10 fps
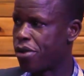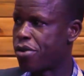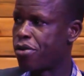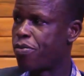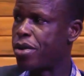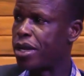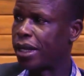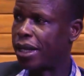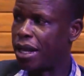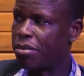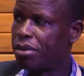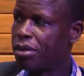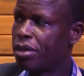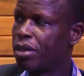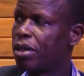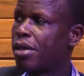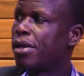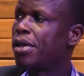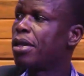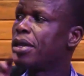European clubs,
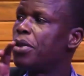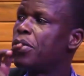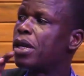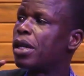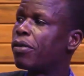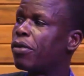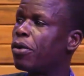looking